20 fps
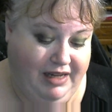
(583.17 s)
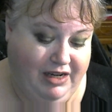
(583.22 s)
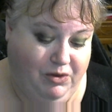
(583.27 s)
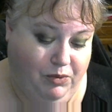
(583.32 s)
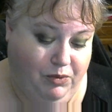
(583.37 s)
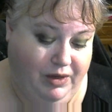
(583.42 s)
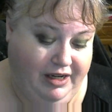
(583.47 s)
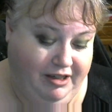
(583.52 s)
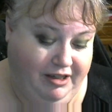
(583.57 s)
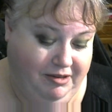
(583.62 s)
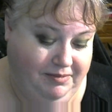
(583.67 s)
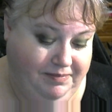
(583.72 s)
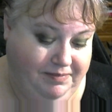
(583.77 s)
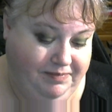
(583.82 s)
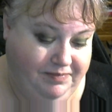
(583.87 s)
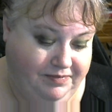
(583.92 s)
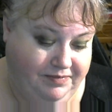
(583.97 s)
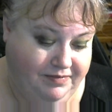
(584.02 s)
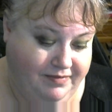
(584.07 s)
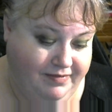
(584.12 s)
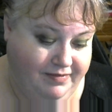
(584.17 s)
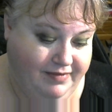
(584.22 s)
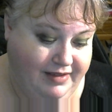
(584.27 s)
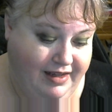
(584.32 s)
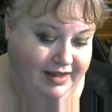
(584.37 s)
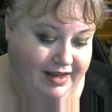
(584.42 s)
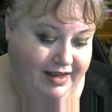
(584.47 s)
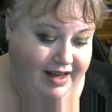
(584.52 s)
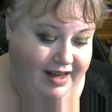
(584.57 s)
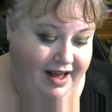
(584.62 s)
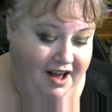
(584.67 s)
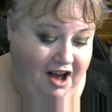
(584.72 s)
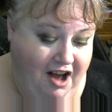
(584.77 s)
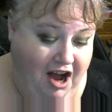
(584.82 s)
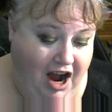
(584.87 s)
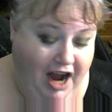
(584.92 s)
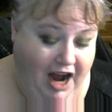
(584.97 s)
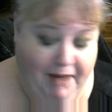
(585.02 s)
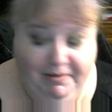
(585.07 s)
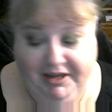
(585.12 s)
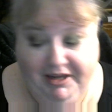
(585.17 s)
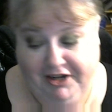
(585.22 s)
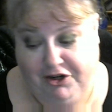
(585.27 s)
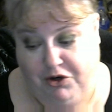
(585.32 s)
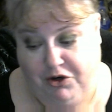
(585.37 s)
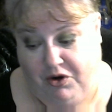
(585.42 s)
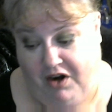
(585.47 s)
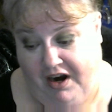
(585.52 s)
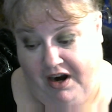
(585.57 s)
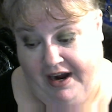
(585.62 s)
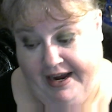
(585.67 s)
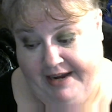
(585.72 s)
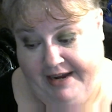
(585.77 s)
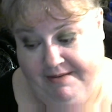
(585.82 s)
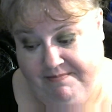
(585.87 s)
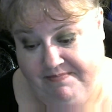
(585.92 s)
well, I'm going to cry.